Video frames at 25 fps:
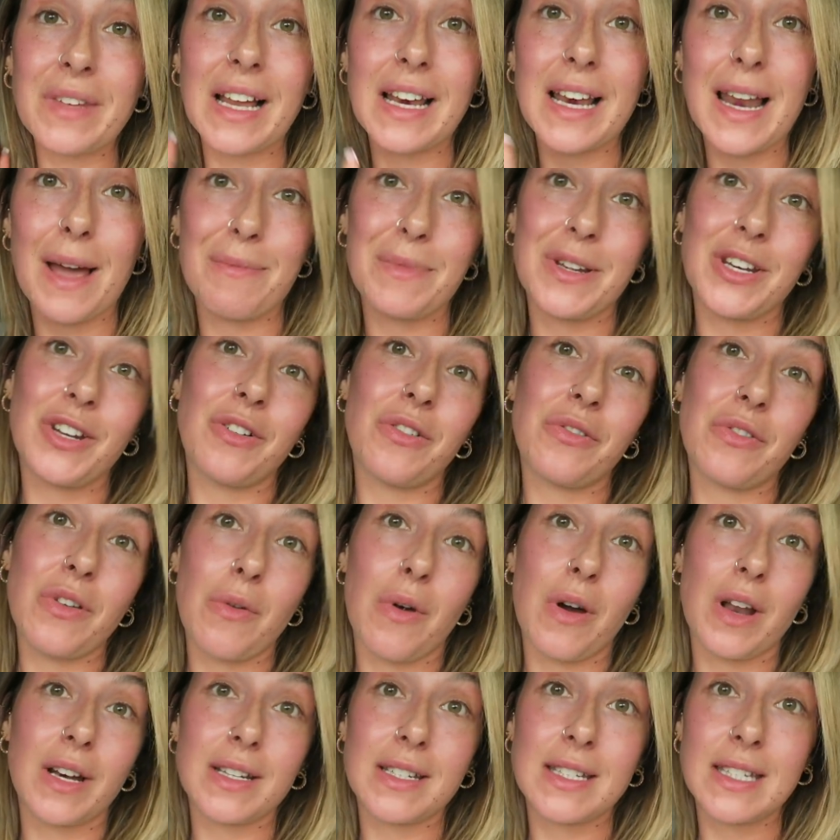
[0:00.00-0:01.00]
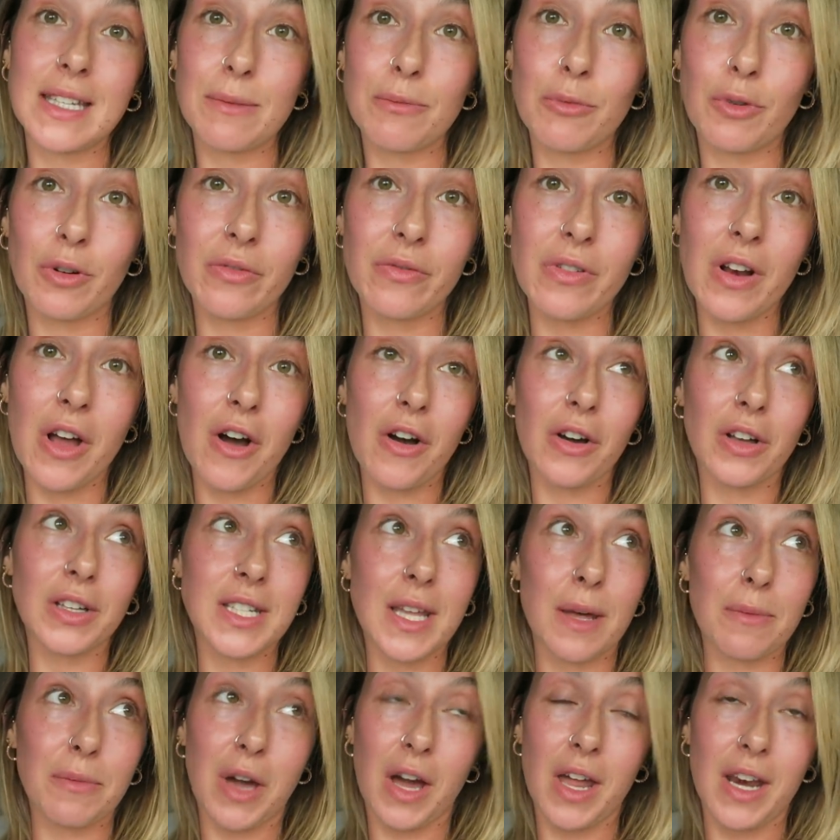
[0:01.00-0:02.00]
Let me know if you want to see more vlogs.
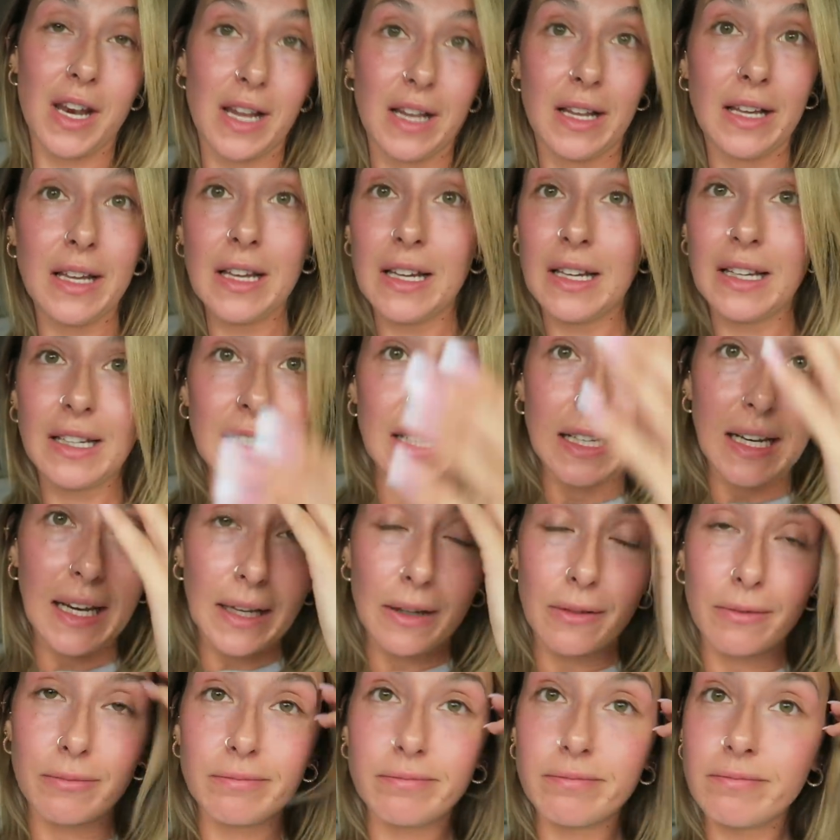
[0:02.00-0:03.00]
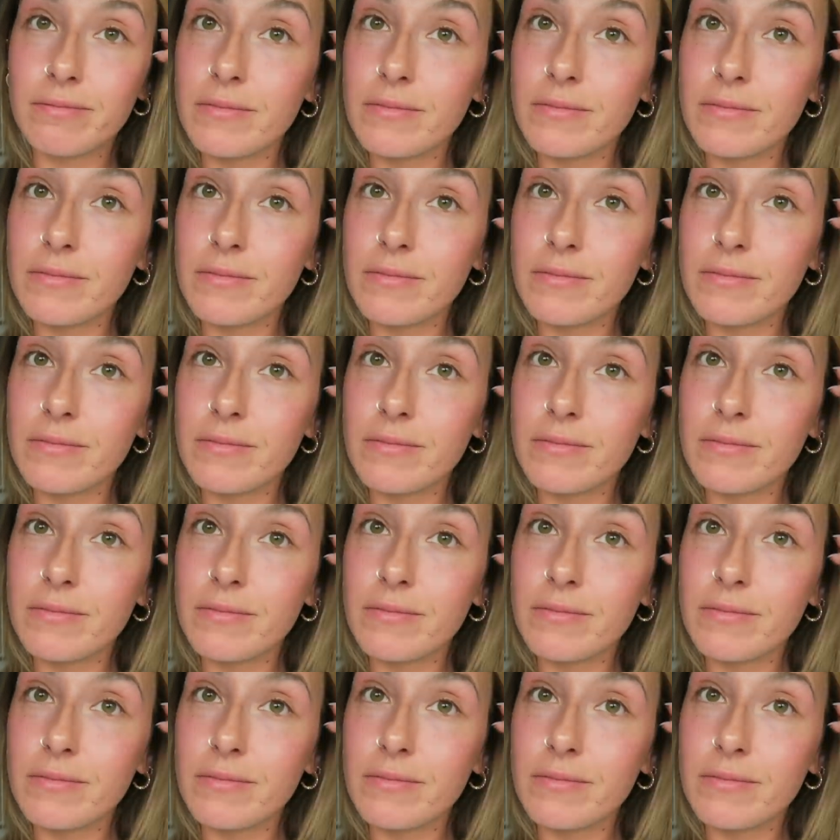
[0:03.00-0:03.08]
I'm kind of like